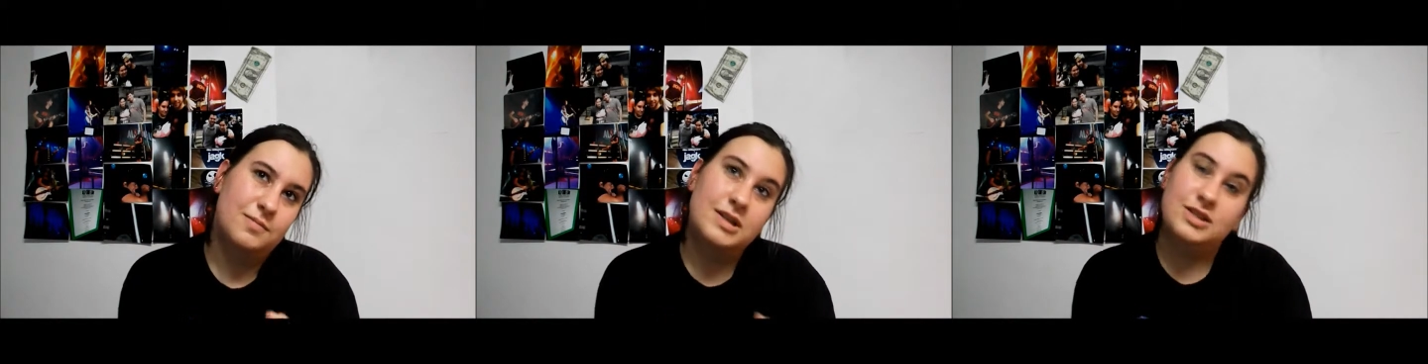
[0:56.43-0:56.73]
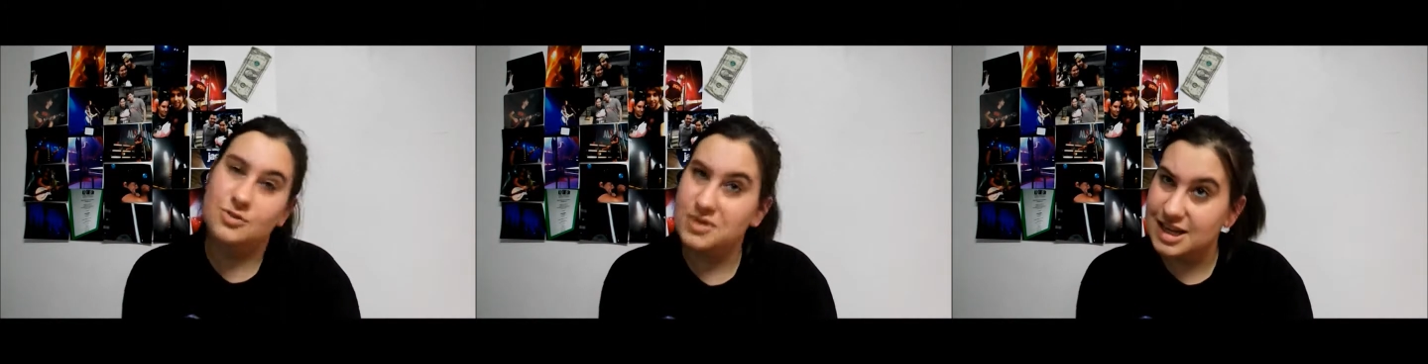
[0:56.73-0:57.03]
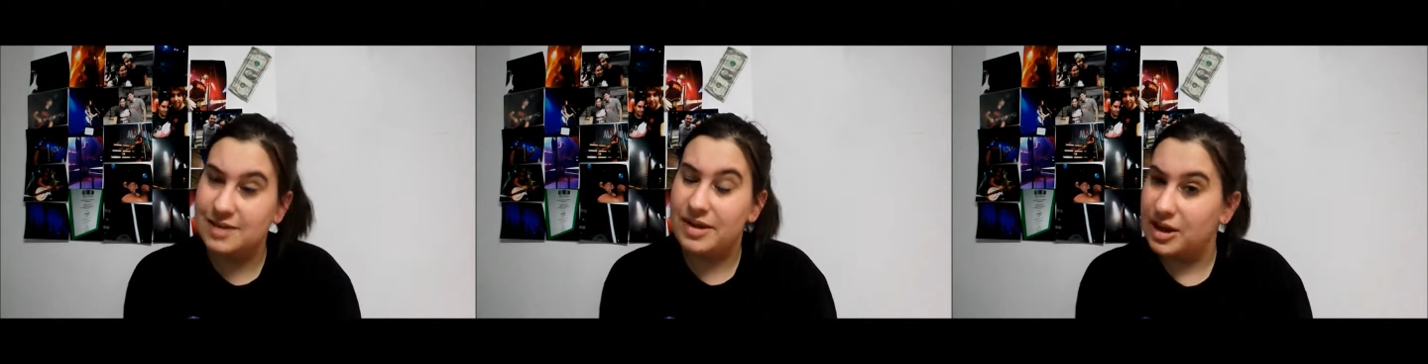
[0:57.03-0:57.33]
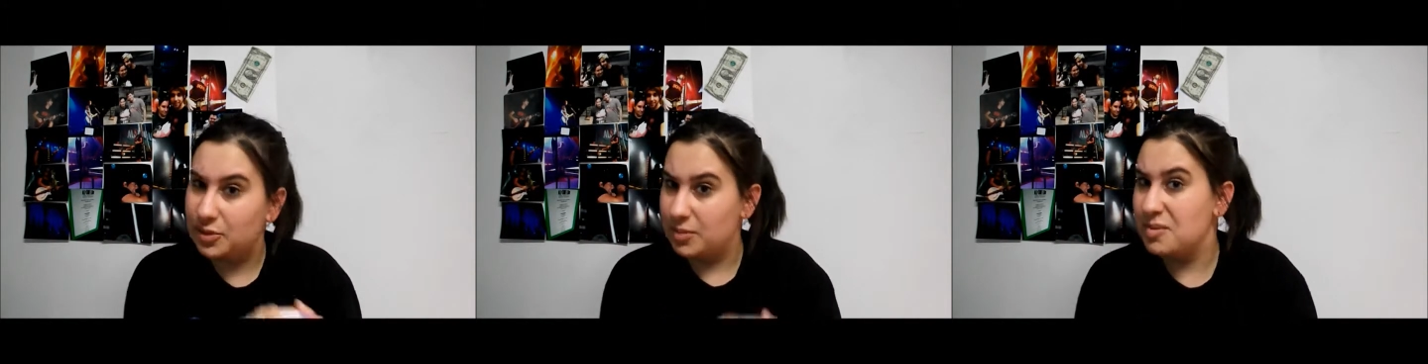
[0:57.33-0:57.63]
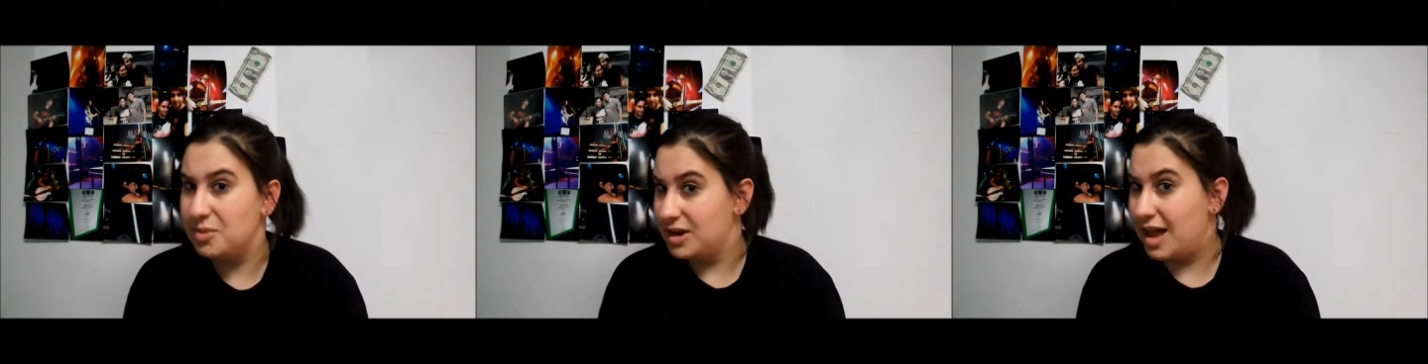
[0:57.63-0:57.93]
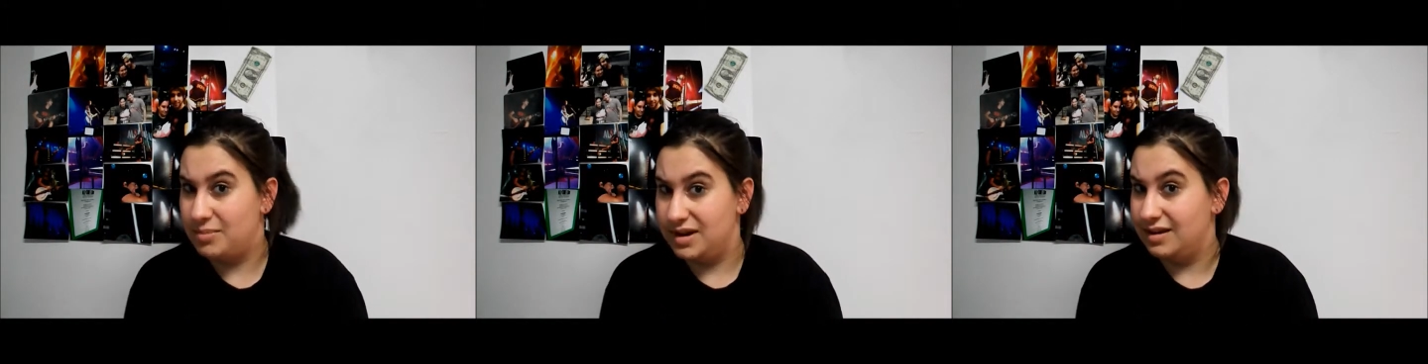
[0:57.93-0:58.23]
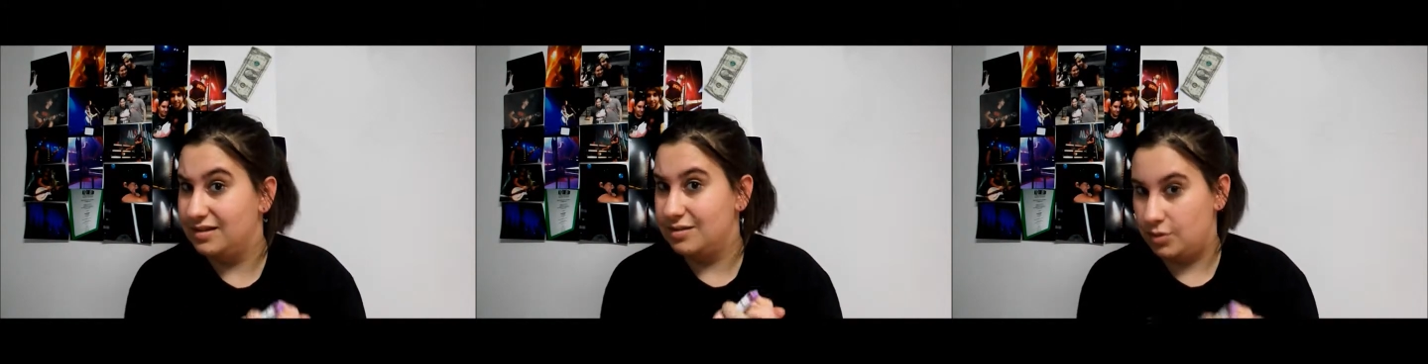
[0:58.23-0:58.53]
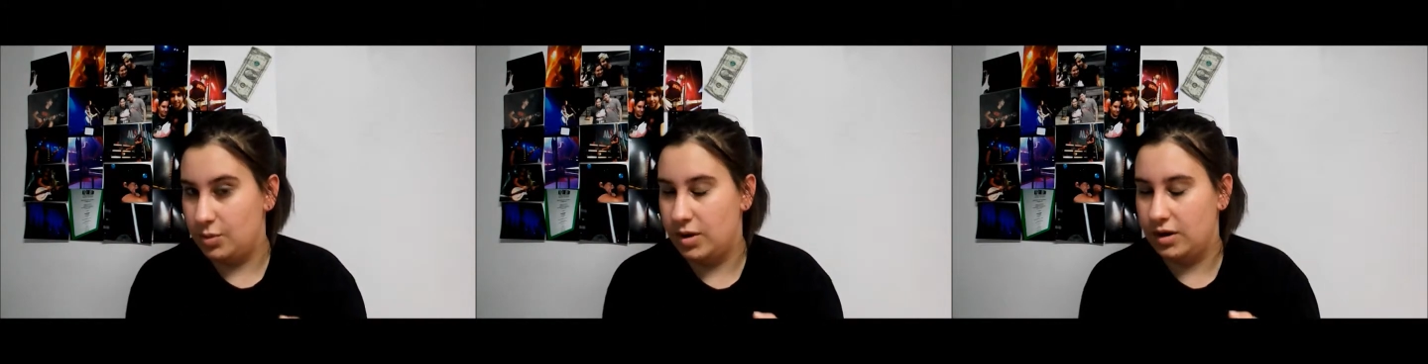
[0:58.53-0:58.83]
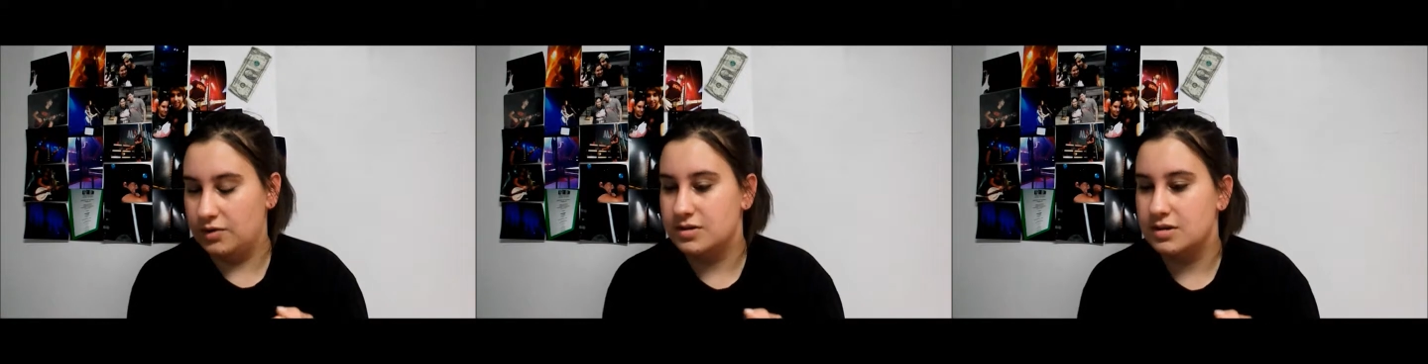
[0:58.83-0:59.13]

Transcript: It's the one time I can remember it happening the worst.